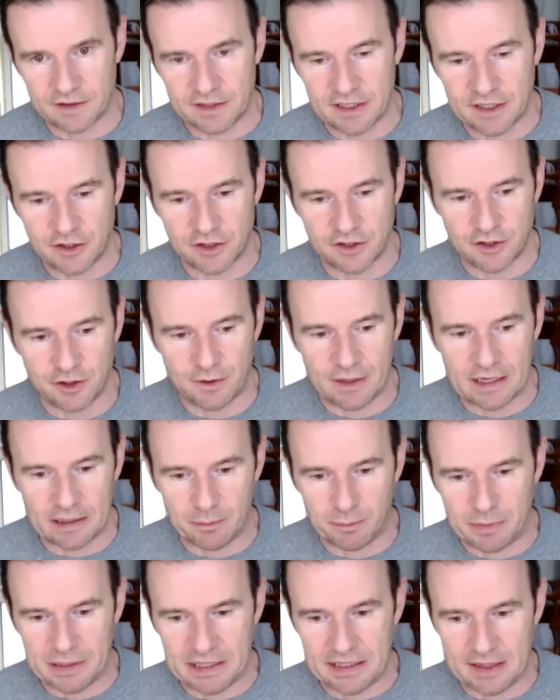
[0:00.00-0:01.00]
teaches you how to
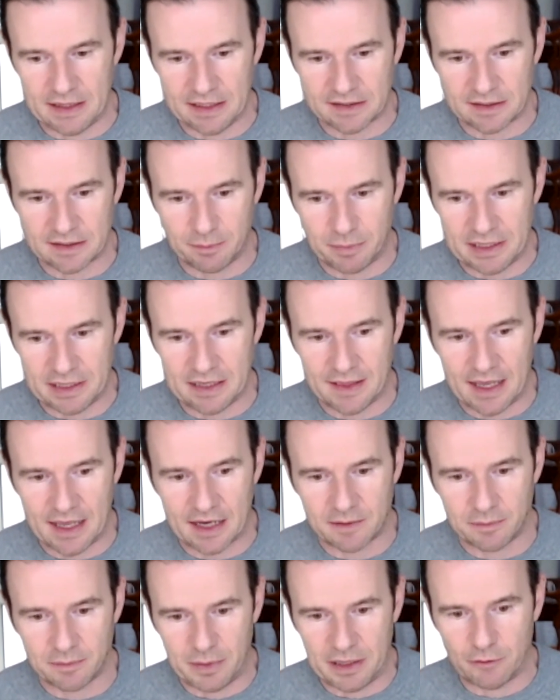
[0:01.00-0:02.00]
be this and be
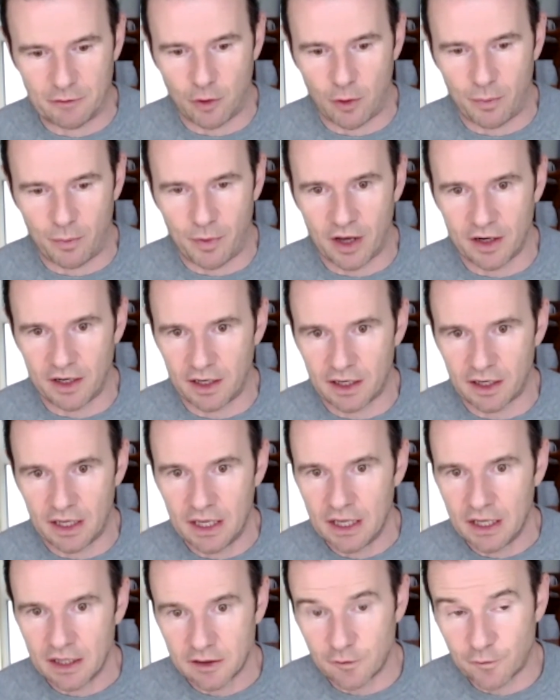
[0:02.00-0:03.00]
that and be robotic.
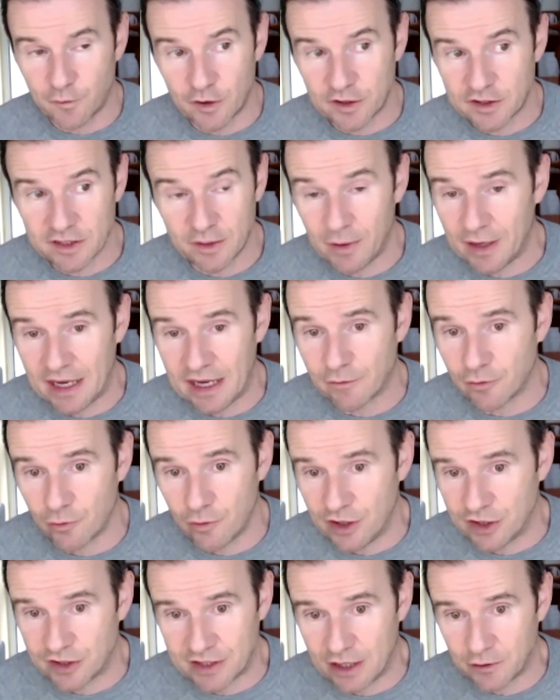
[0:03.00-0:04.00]
The first time I ever
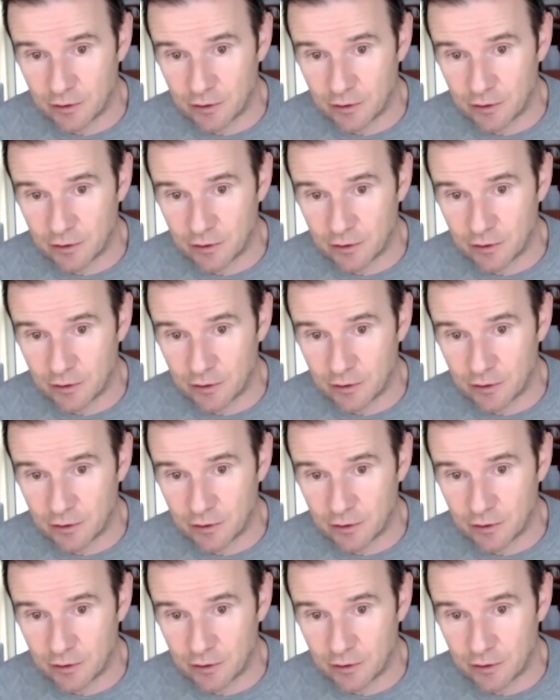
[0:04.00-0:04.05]
reached out to